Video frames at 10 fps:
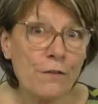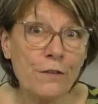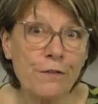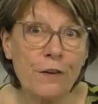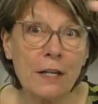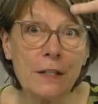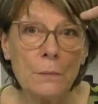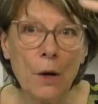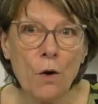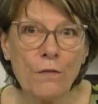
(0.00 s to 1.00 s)
for
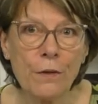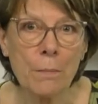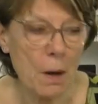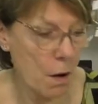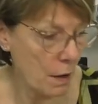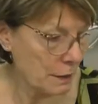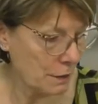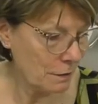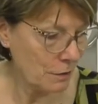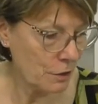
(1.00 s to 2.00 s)
freedom of the
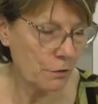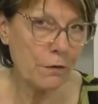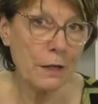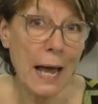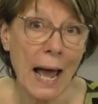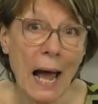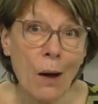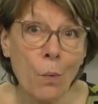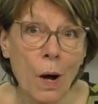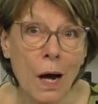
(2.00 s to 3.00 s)
mind, just for an
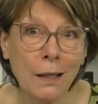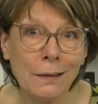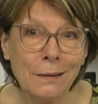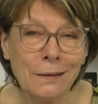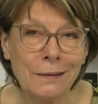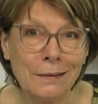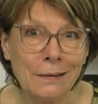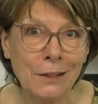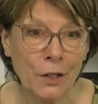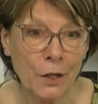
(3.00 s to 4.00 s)
hour,
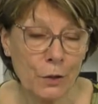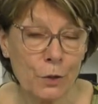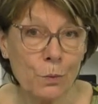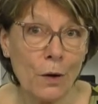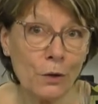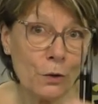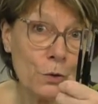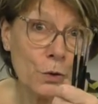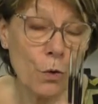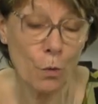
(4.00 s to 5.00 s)
you know, because while you're
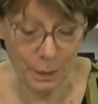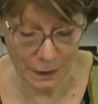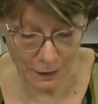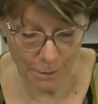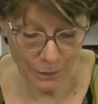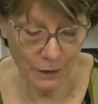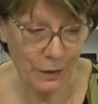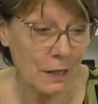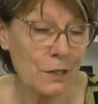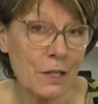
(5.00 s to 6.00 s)
daubing,
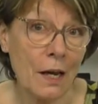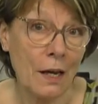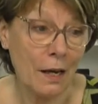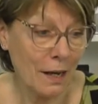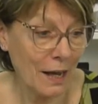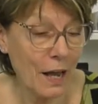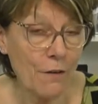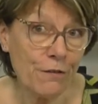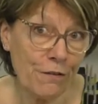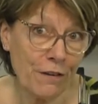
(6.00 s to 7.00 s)
these
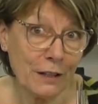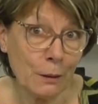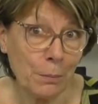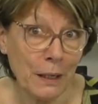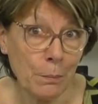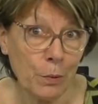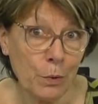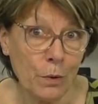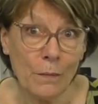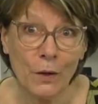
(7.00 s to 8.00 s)
F for funny
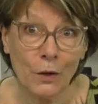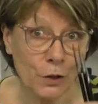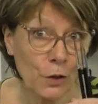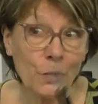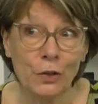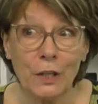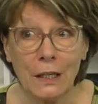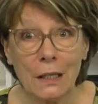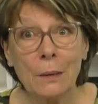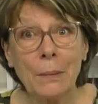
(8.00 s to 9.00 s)
people, you're not
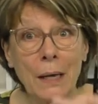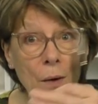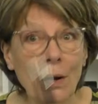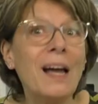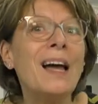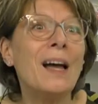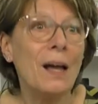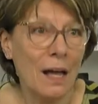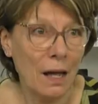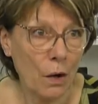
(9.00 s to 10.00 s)
thinking about
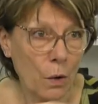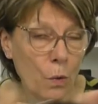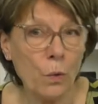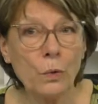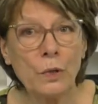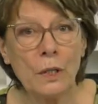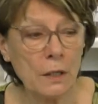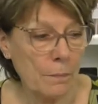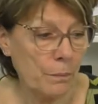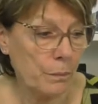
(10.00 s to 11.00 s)
all
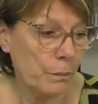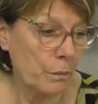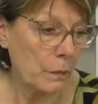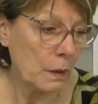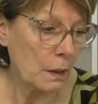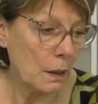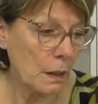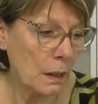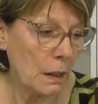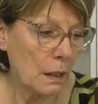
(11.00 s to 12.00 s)
the
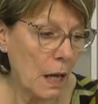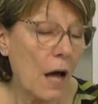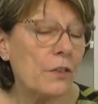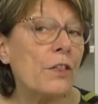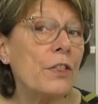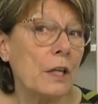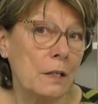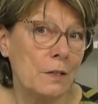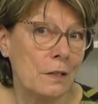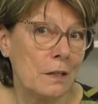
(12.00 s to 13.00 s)
other
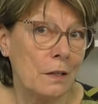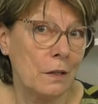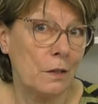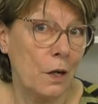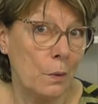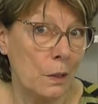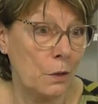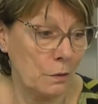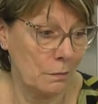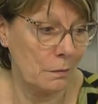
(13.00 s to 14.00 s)
things that are going
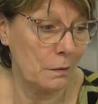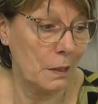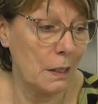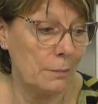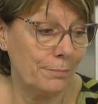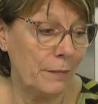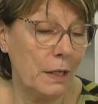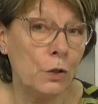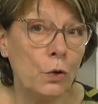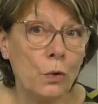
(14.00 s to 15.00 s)
on, okay,
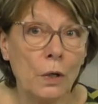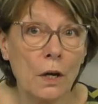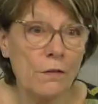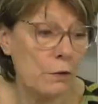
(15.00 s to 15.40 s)
in your life